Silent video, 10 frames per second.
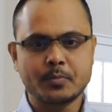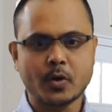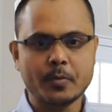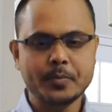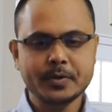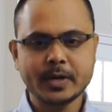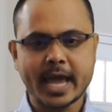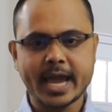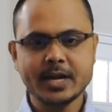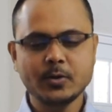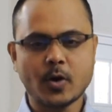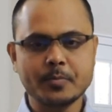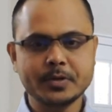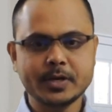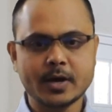proper and
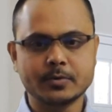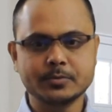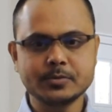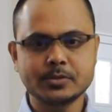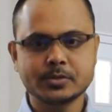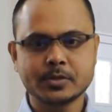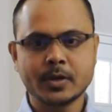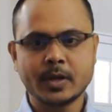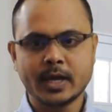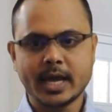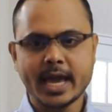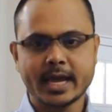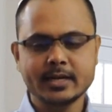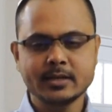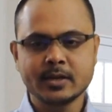common nouns,
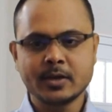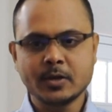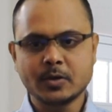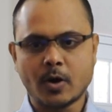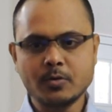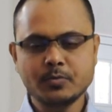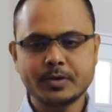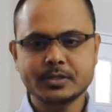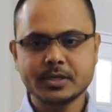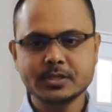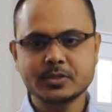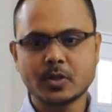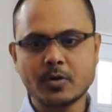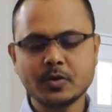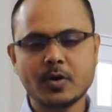and count versus
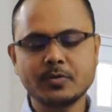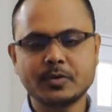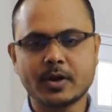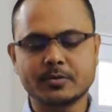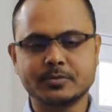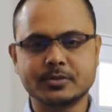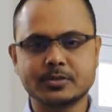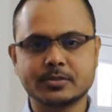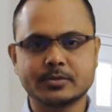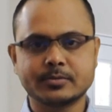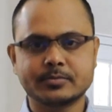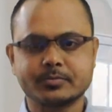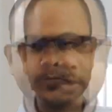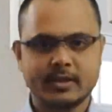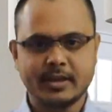non-count nouns.
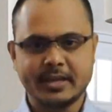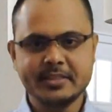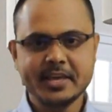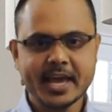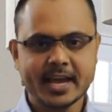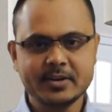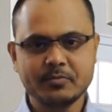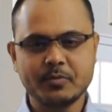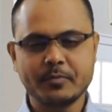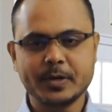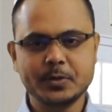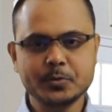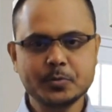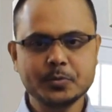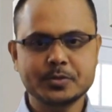In the end, we will
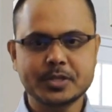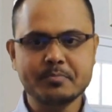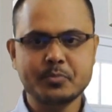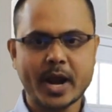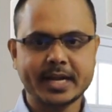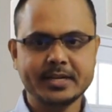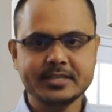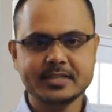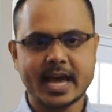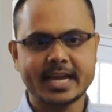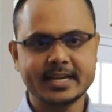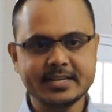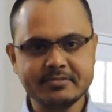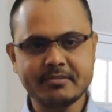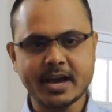do some practice
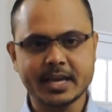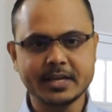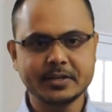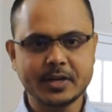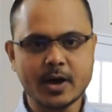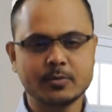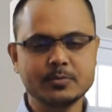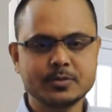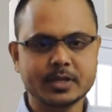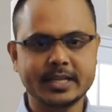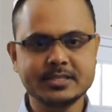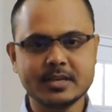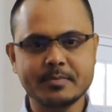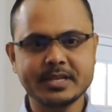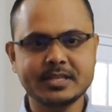identifying nouns in
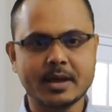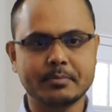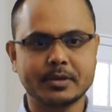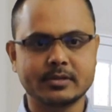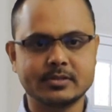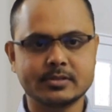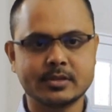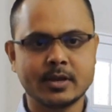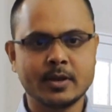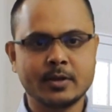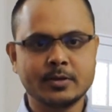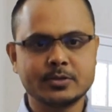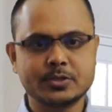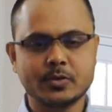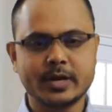some examples.
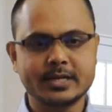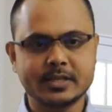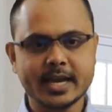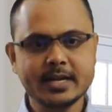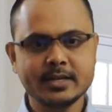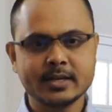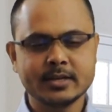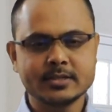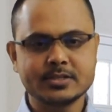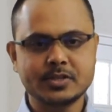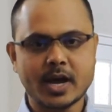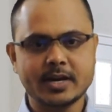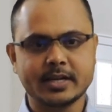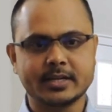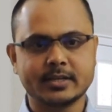So let's get
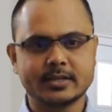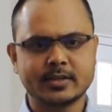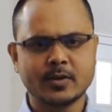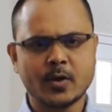started.